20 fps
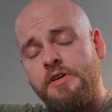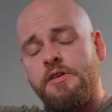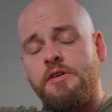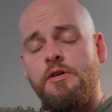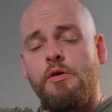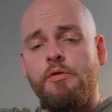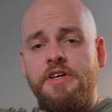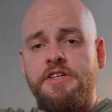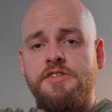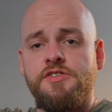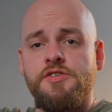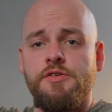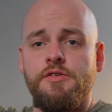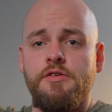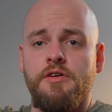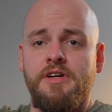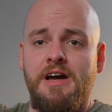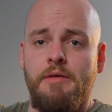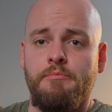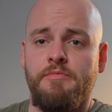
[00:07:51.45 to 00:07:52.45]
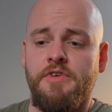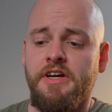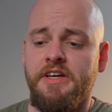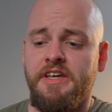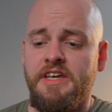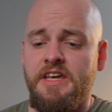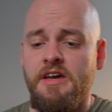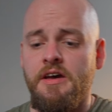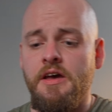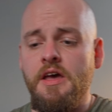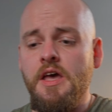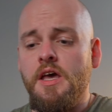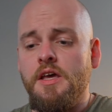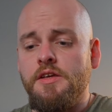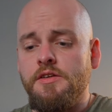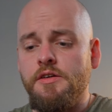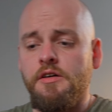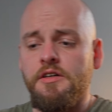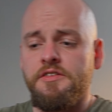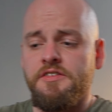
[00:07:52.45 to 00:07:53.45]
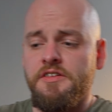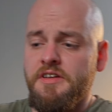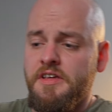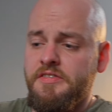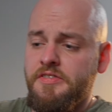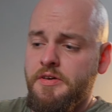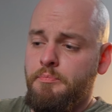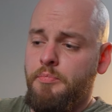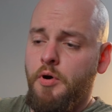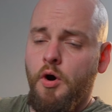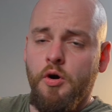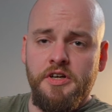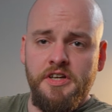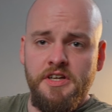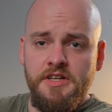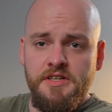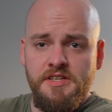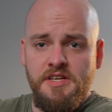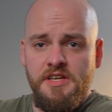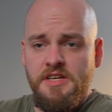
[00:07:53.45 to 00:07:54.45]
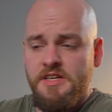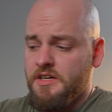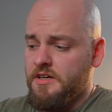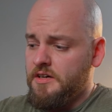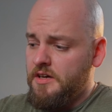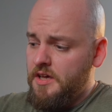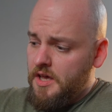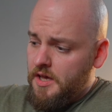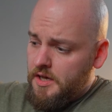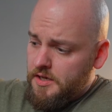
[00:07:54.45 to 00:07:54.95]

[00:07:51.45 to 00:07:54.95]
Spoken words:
go into your camera gear. You got another pocket here.